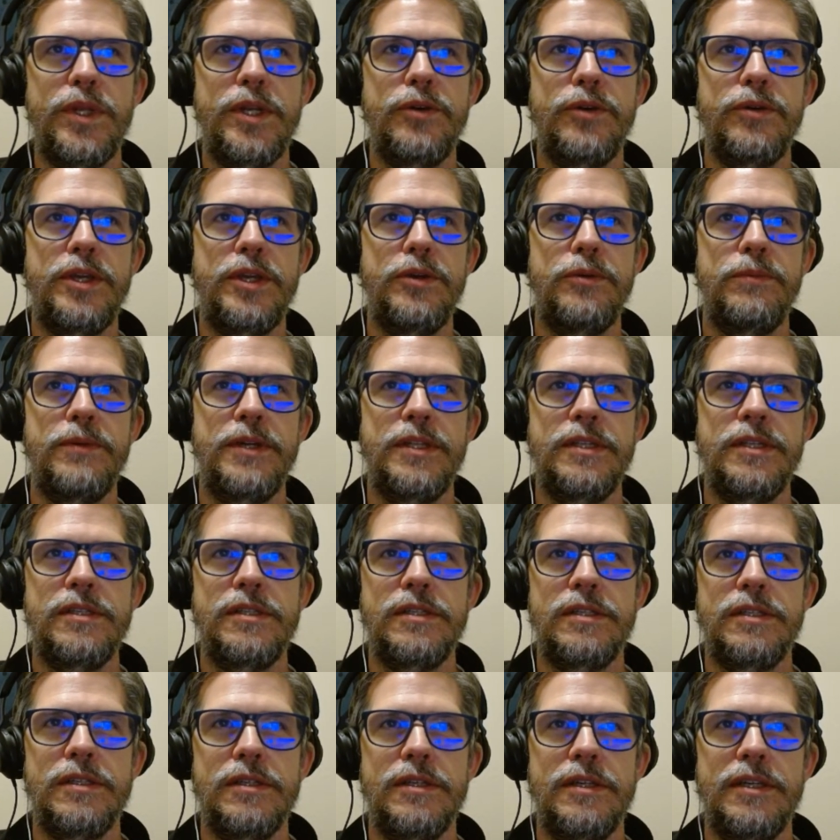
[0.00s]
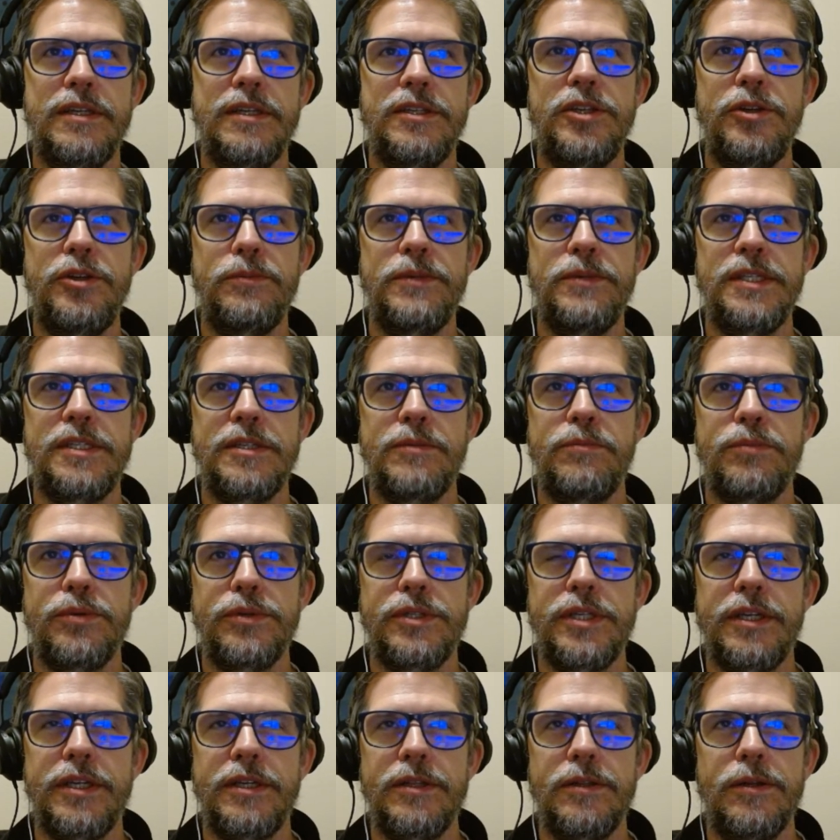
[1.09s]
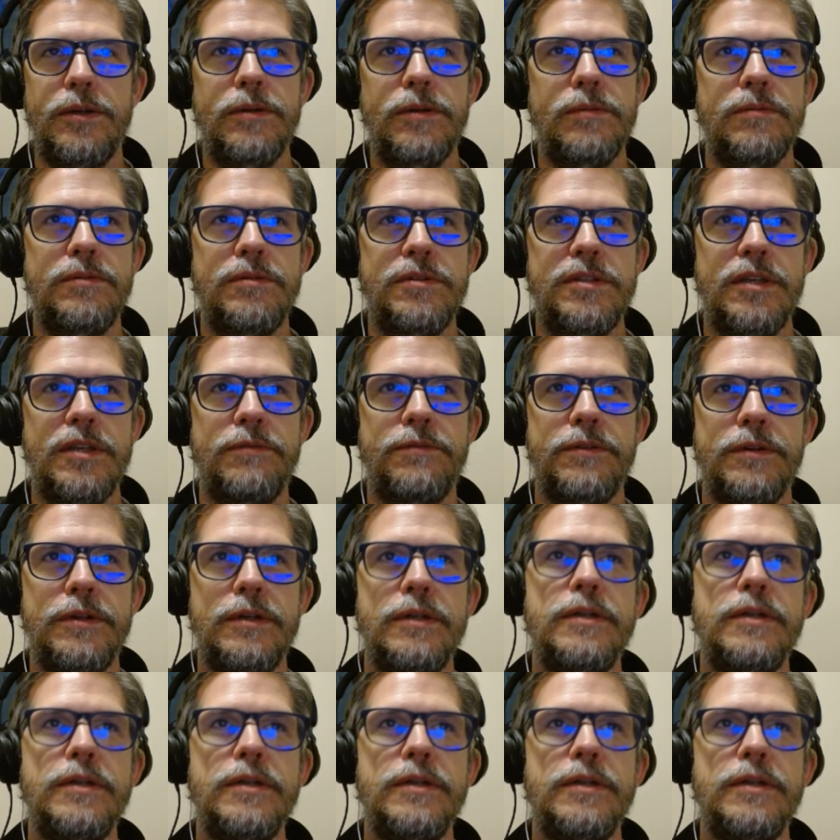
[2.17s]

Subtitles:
humans in particular suffer.